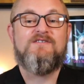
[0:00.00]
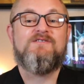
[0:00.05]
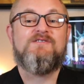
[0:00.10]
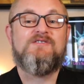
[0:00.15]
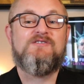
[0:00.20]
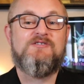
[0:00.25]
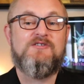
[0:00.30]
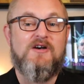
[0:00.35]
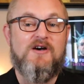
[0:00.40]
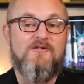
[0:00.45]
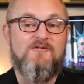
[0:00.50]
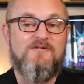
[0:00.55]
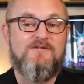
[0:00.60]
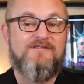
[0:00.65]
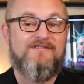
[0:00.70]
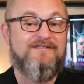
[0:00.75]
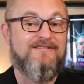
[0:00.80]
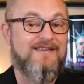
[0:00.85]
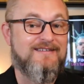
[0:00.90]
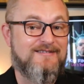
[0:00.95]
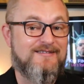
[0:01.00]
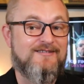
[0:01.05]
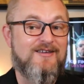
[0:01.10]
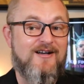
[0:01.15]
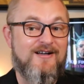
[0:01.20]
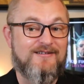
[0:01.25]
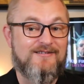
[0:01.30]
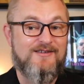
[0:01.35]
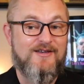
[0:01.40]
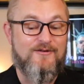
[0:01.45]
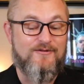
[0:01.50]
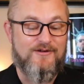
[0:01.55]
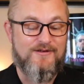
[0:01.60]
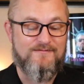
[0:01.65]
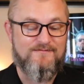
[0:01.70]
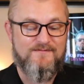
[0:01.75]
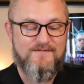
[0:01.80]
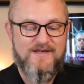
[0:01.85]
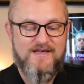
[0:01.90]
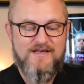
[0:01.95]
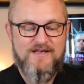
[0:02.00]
So let's talk token.